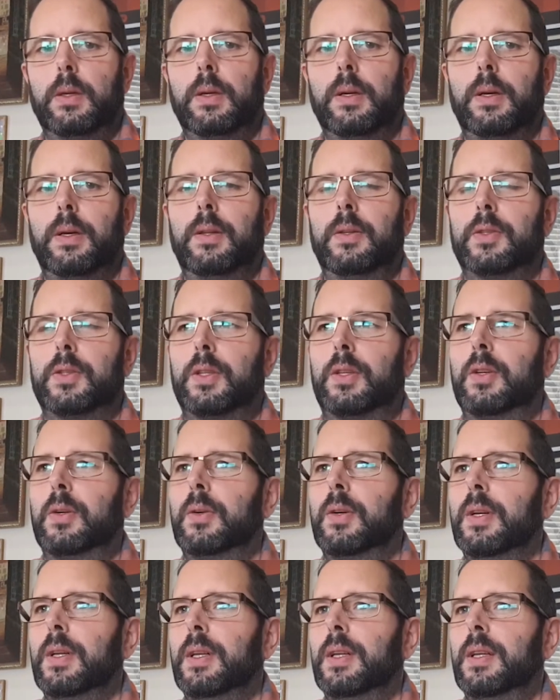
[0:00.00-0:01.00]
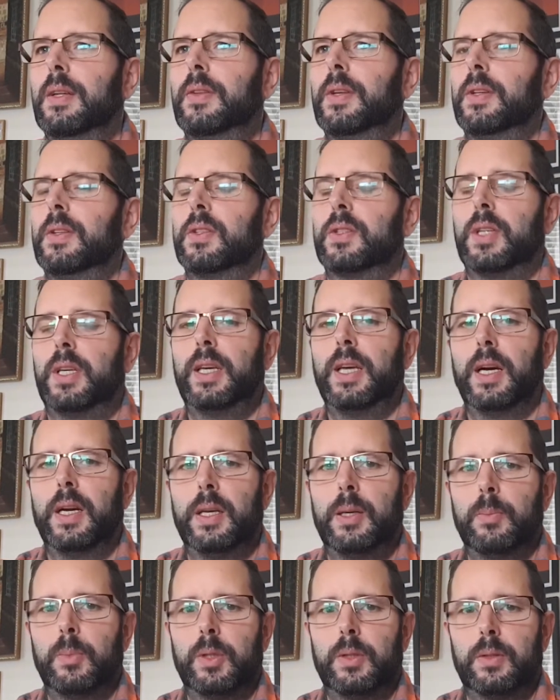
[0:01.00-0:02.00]
I think there's a
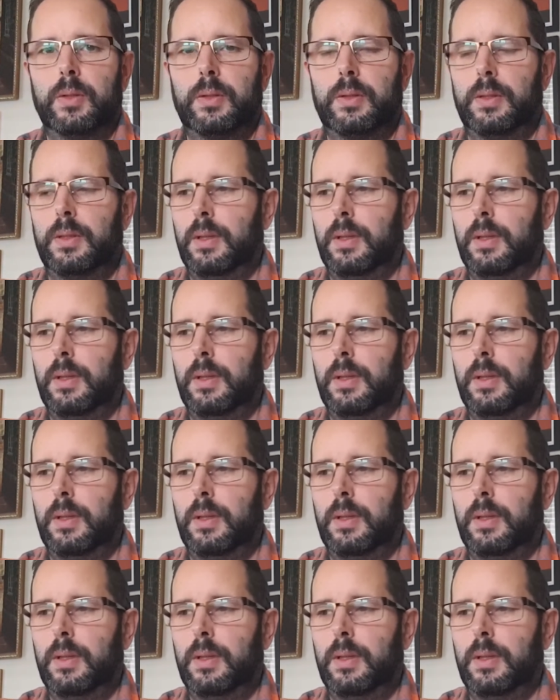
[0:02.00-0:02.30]
game and